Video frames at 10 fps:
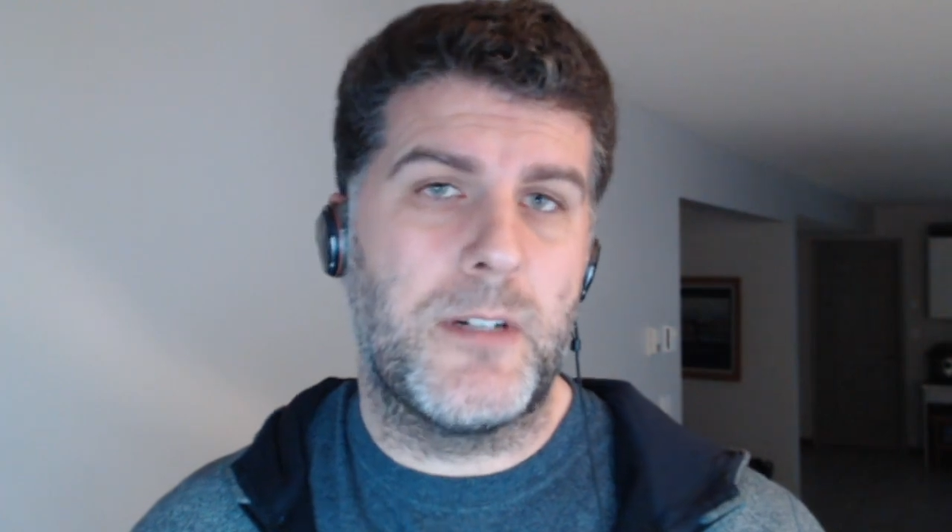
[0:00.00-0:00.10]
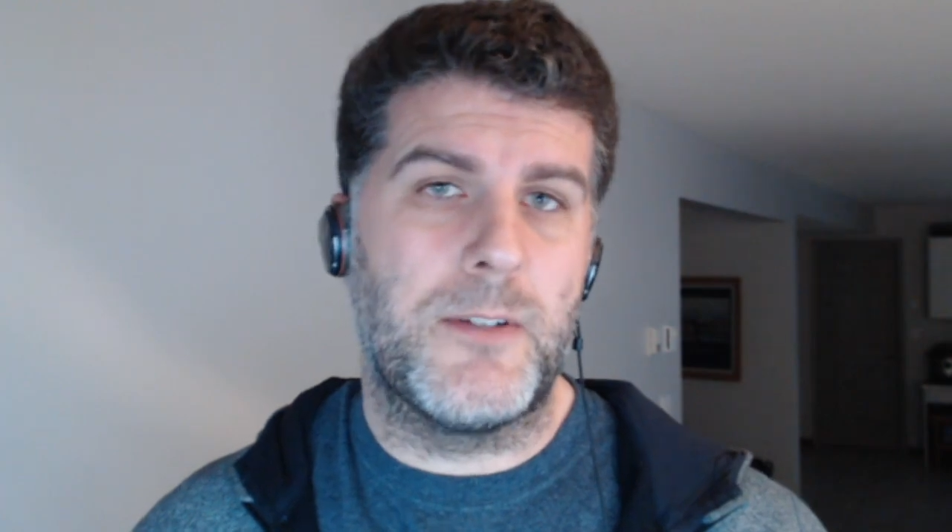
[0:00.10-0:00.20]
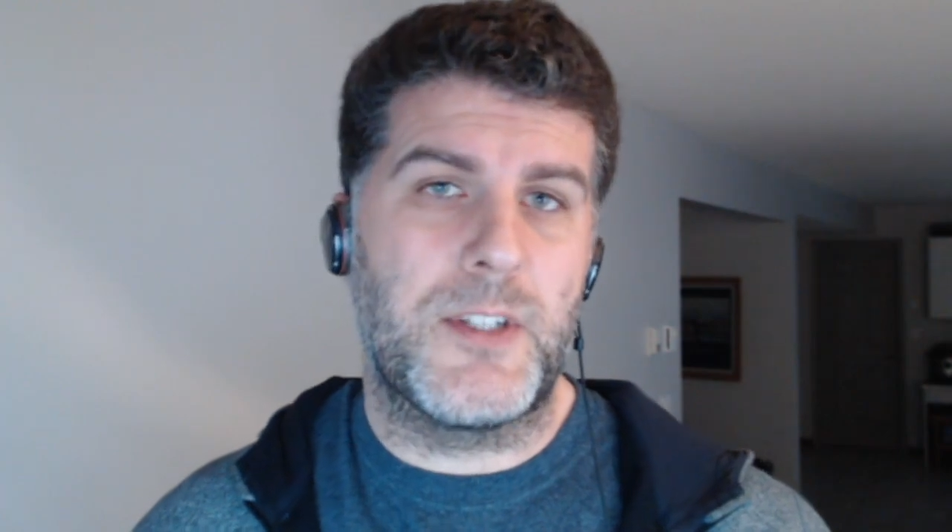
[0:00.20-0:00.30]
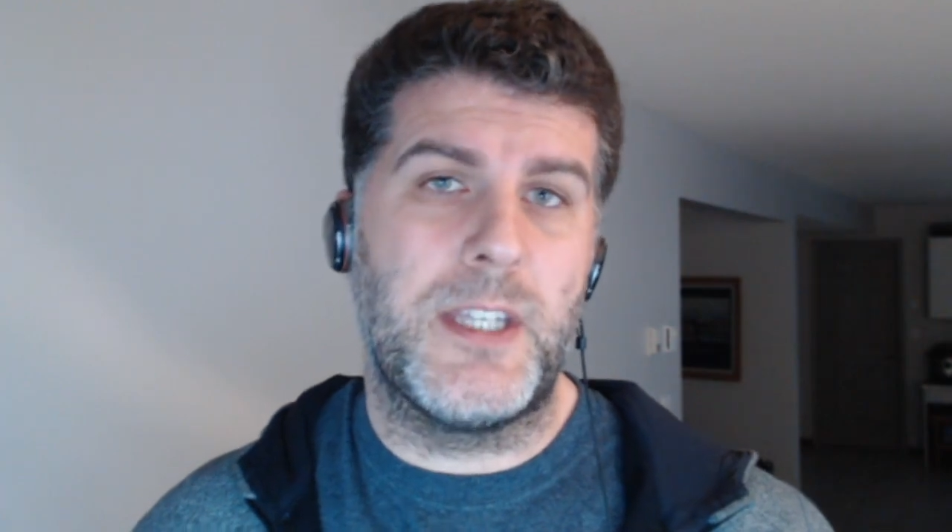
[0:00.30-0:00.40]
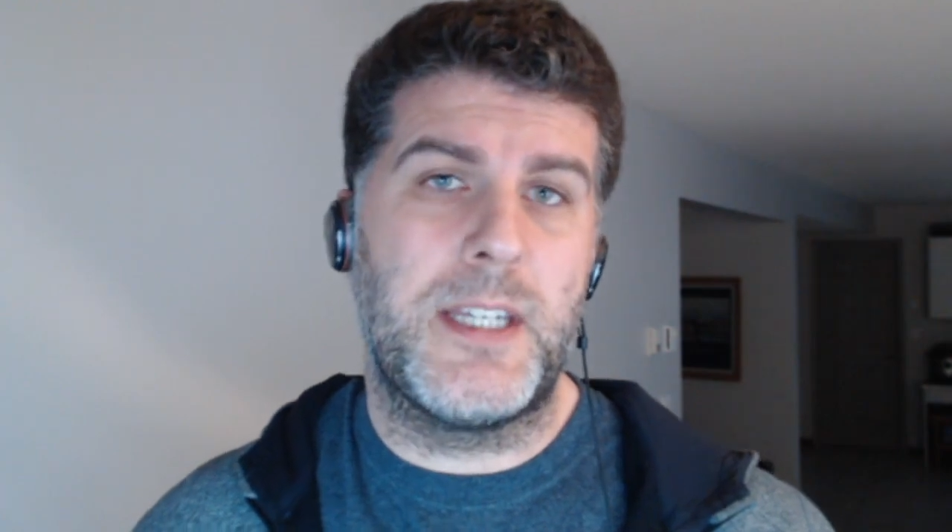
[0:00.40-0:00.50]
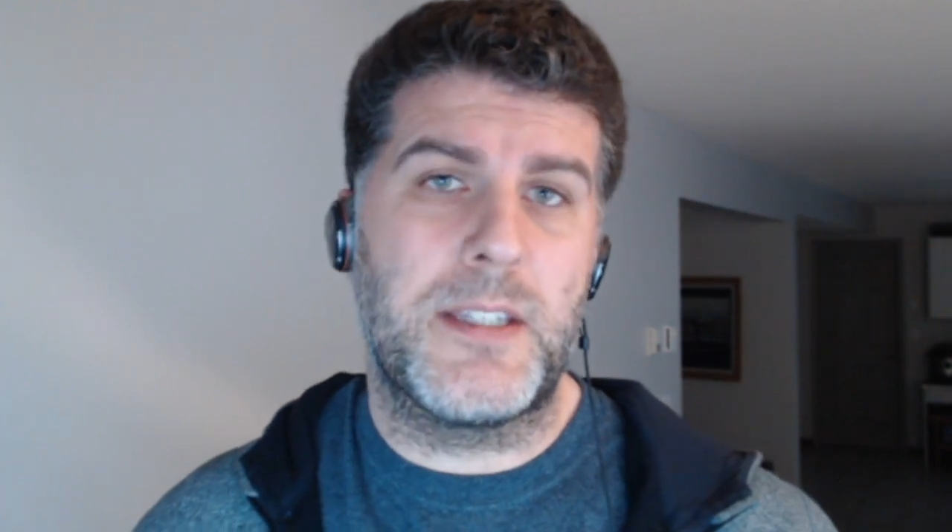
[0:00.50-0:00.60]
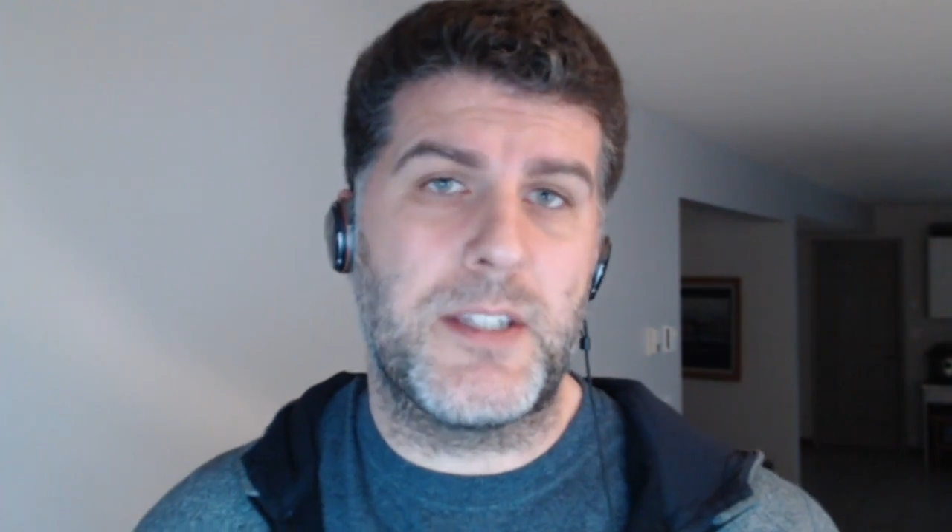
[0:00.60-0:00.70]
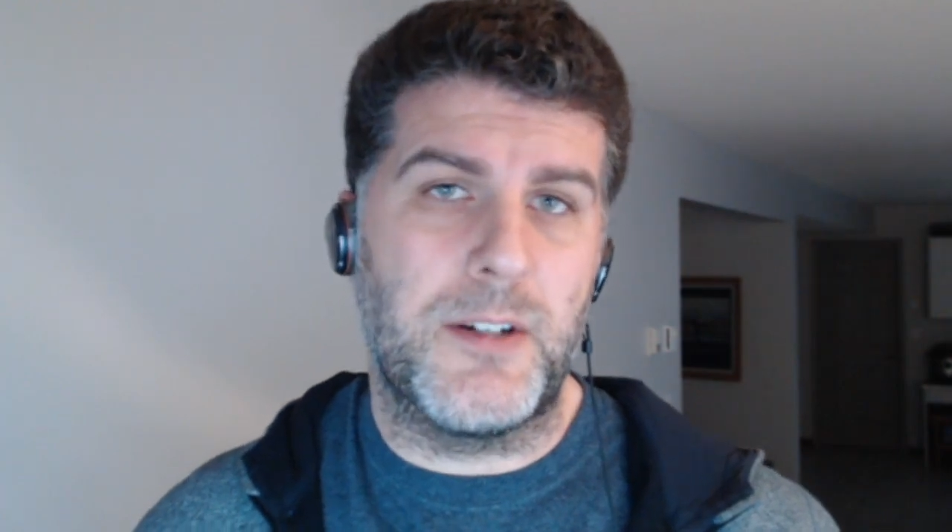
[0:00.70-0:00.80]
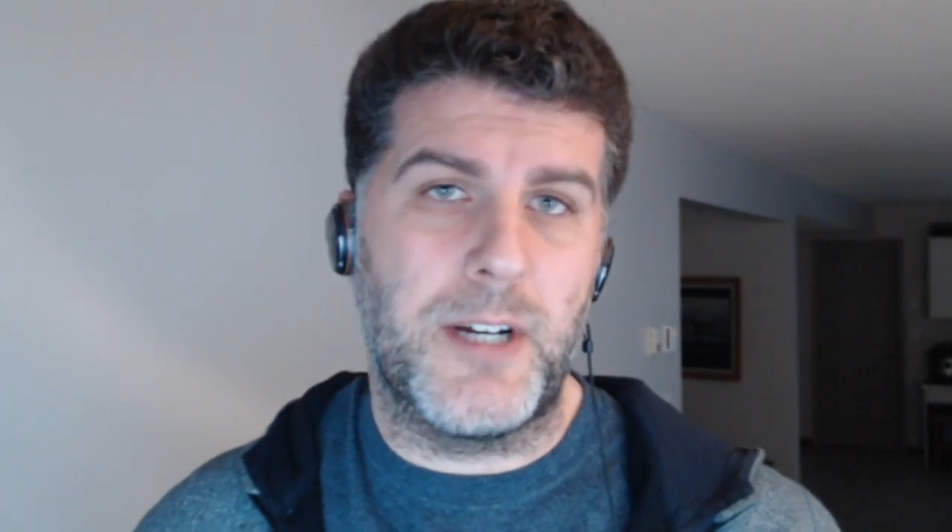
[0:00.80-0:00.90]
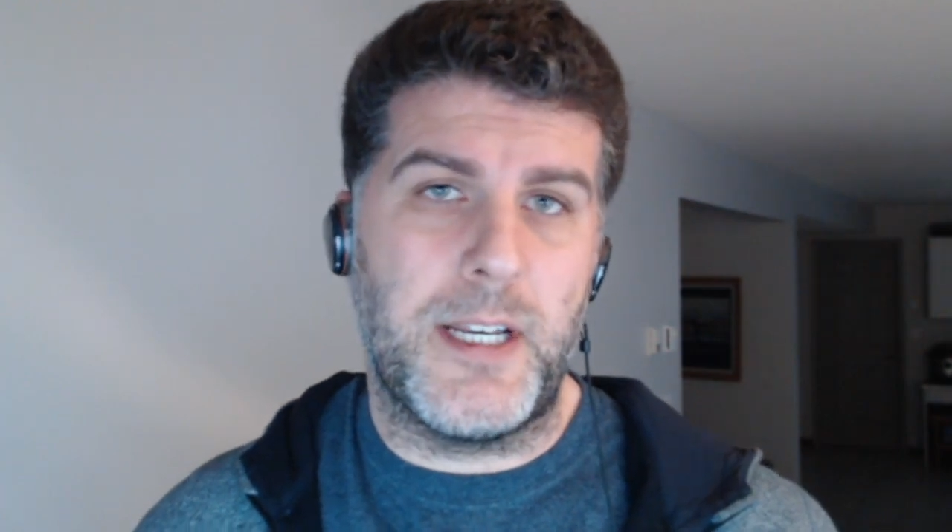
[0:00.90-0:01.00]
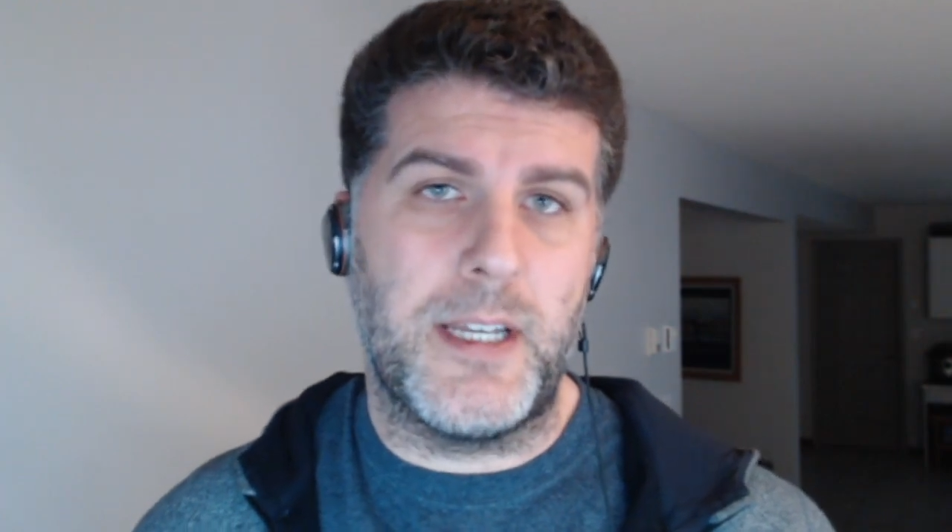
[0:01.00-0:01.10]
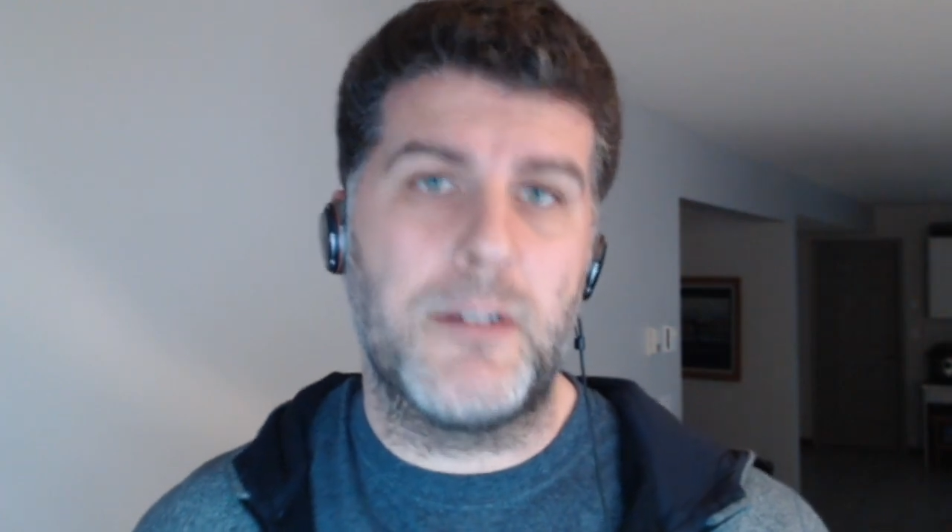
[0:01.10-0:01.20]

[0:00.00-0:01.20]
of resiliency, right?